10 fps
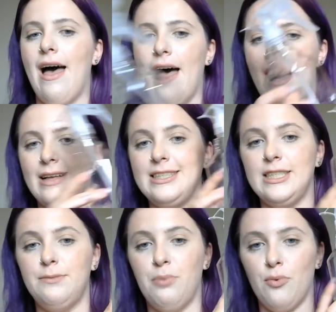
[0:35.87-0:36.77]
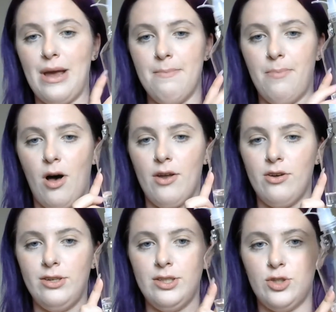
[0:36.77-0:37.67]
a spray
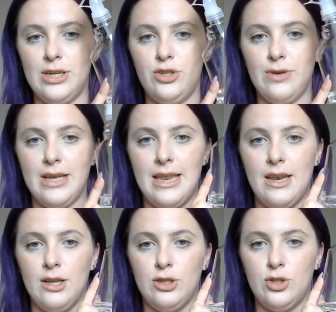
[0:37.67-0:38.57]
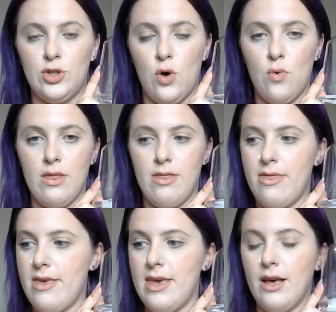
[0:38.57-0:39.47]
bottle so that you can soak
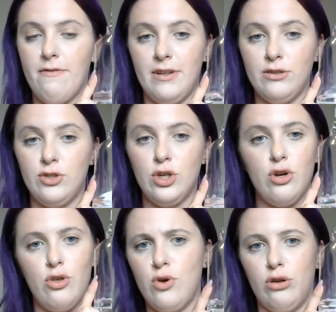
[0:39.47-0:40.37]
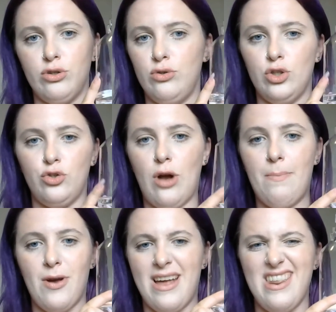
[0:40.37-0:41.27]
the filter. You can also use a
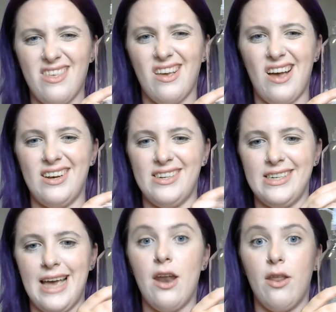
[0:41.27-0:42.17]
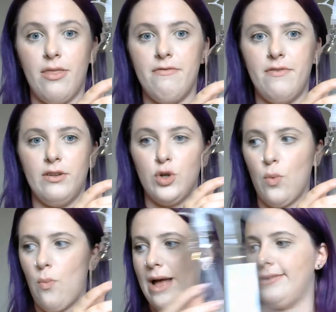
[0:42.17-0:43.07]
dropper, anything kind of to get the
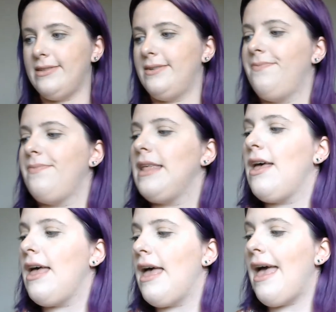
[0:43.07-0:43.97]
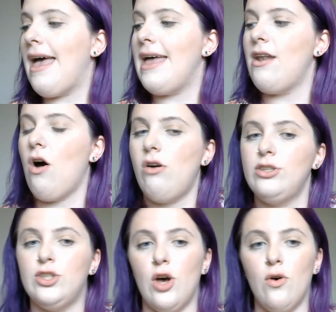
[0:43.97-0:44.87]
filter wet. And
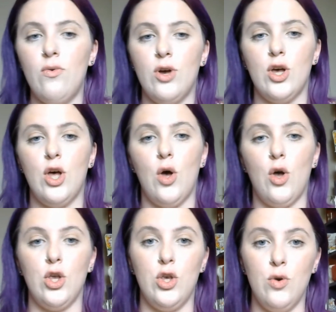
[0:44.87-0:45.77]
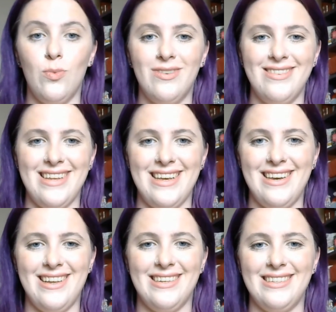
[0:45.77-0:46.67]
also, you will
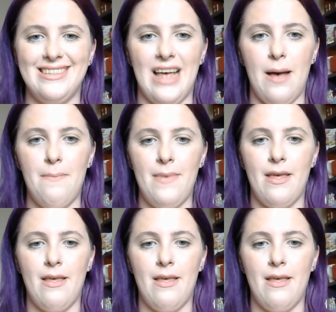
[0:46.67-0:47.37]
need some